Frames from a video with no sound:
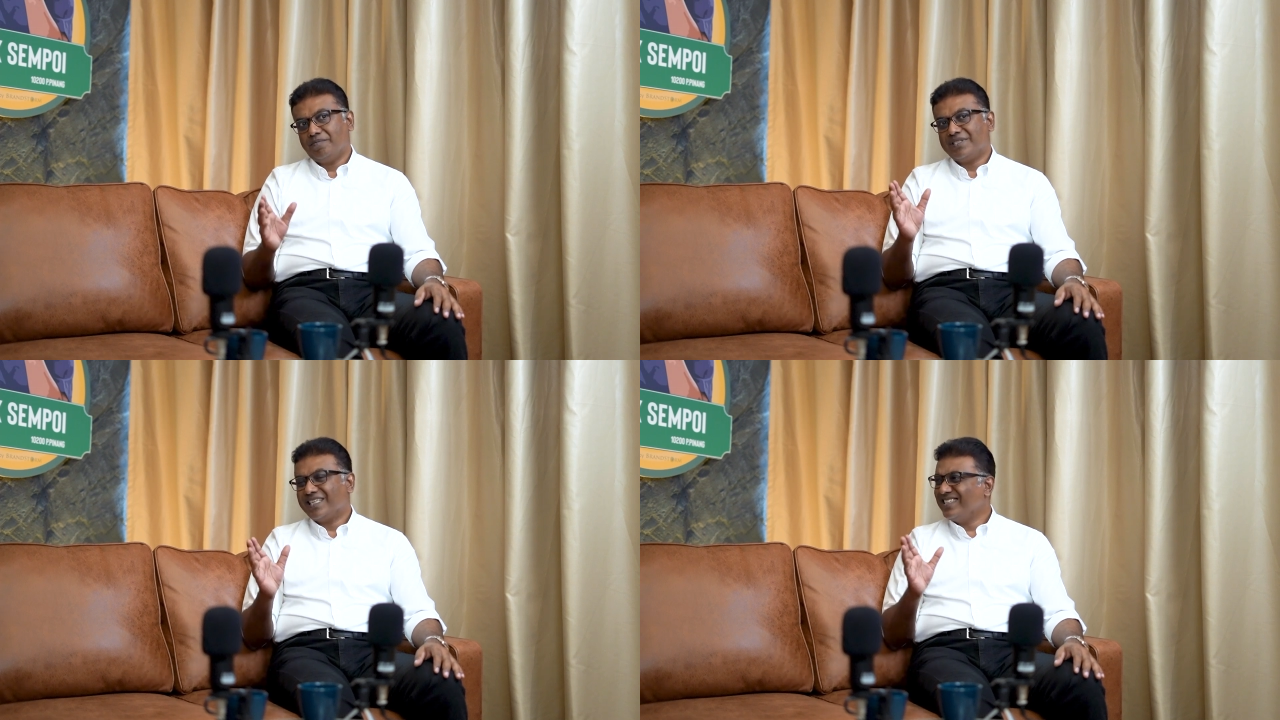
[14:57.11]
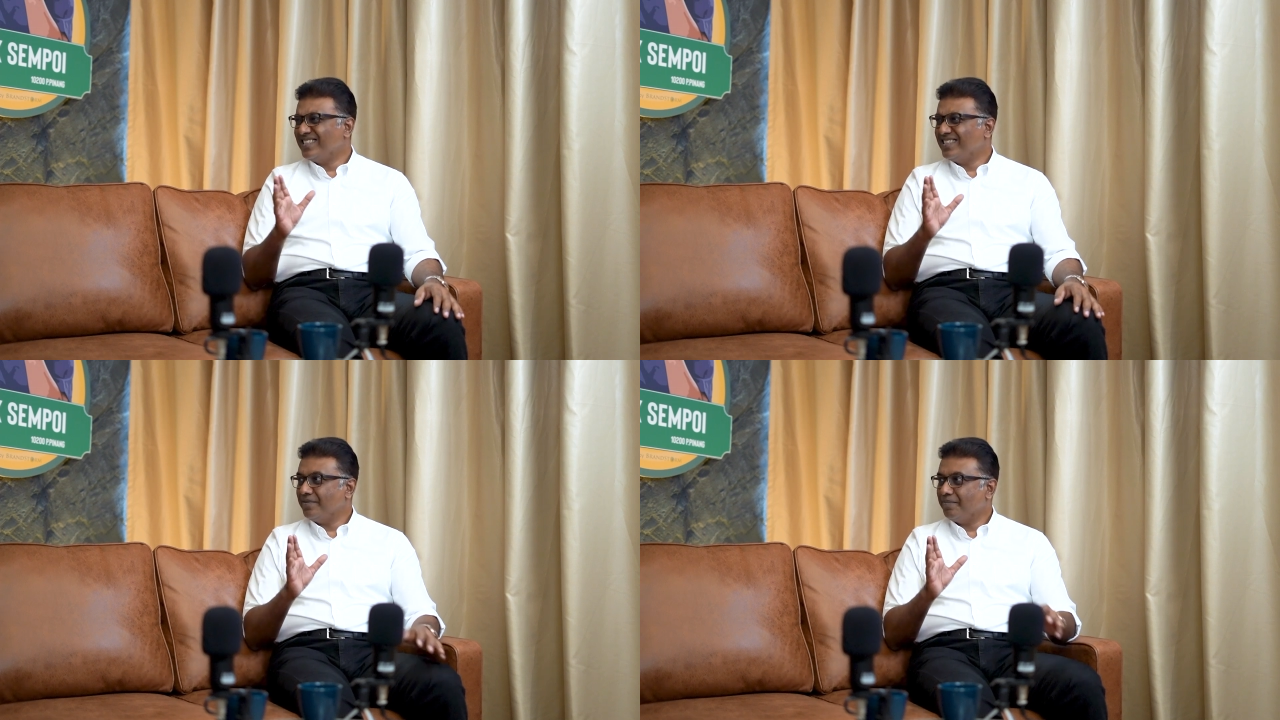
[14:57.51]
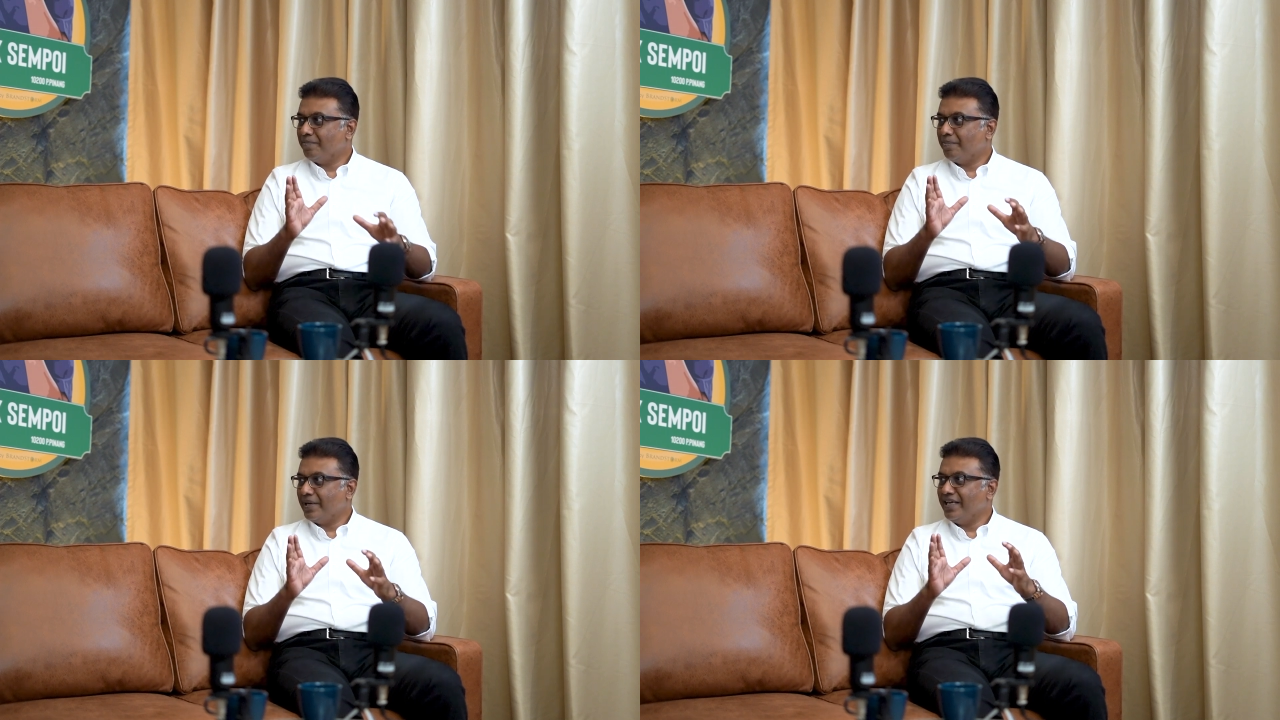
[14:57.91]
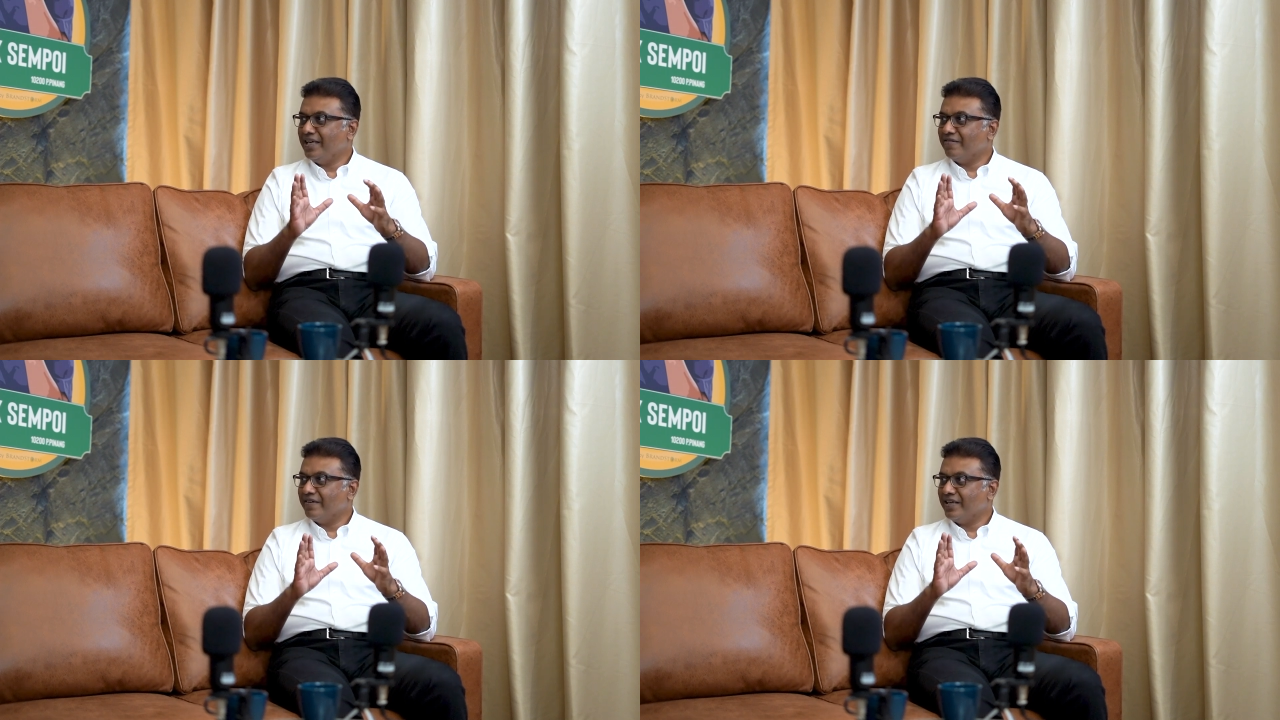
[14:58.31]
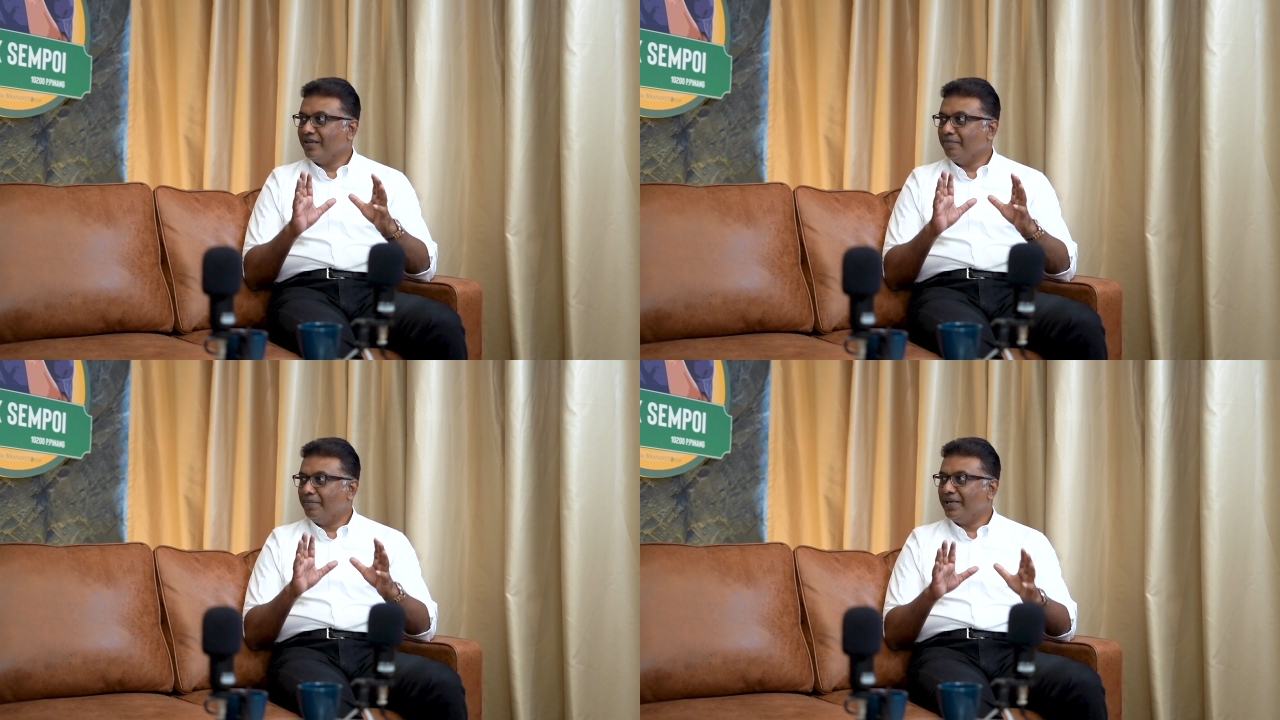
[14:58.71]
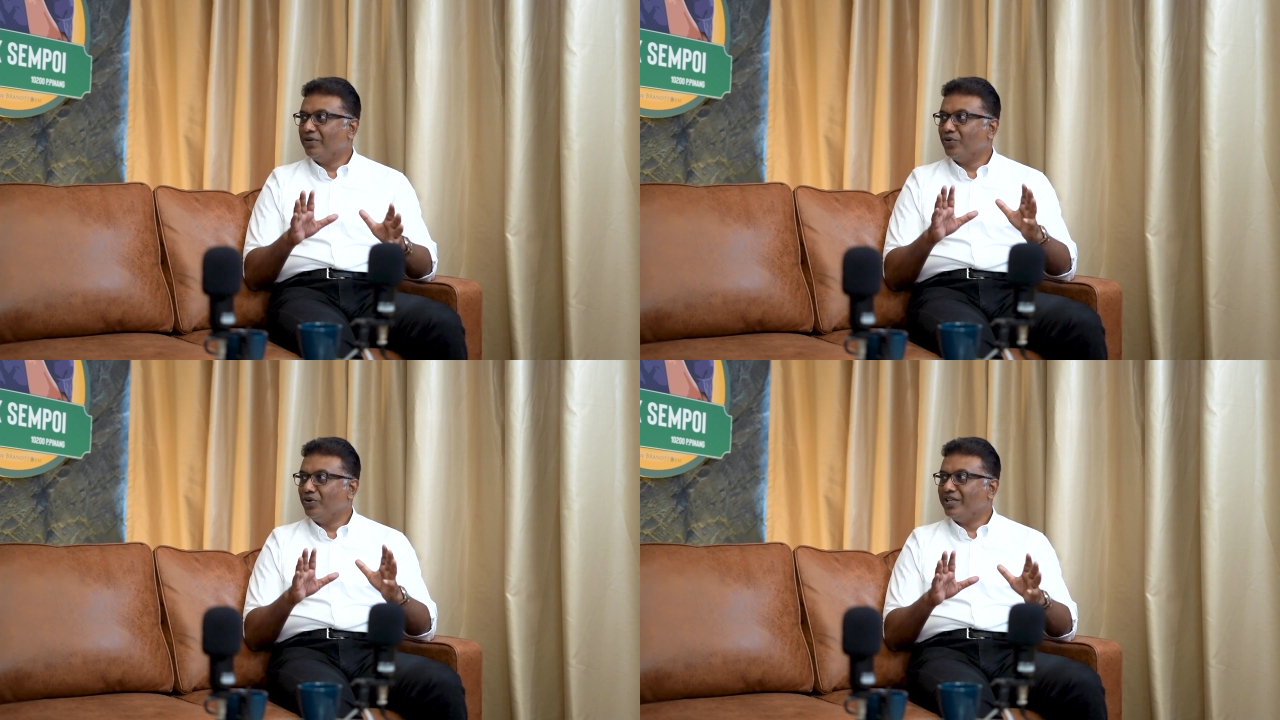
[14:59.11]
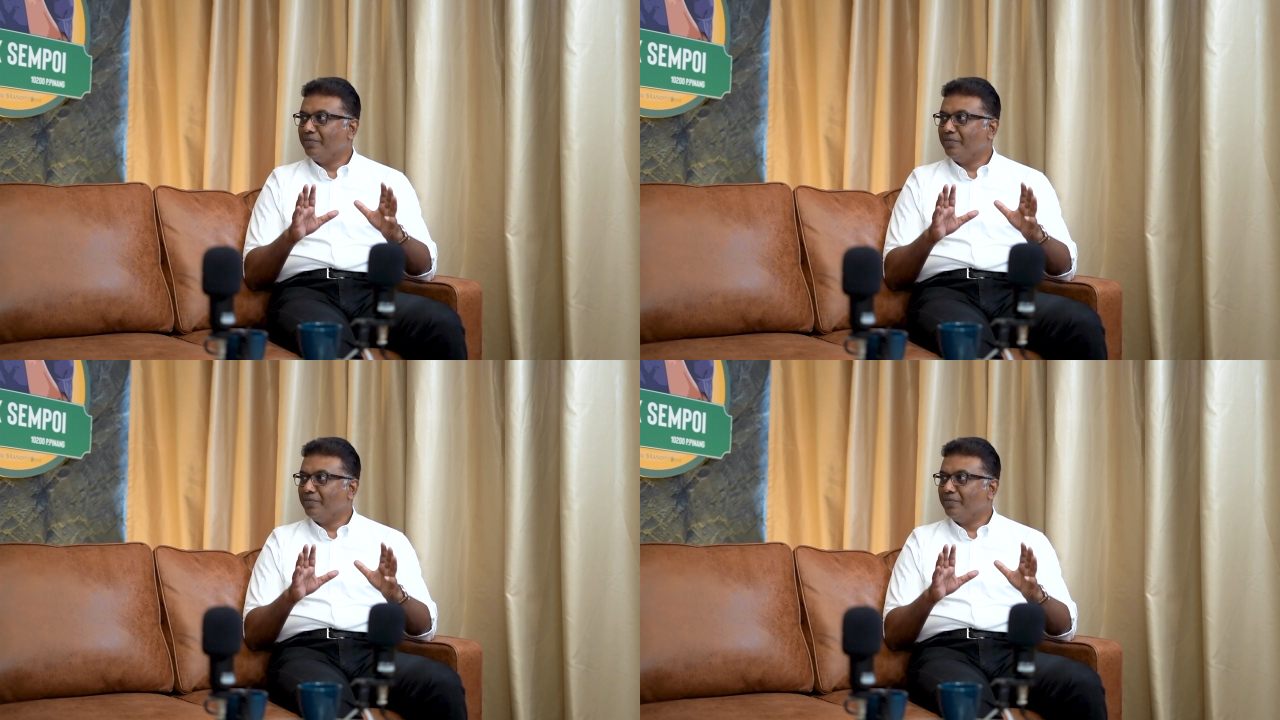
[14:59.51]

besides playing a very big role in the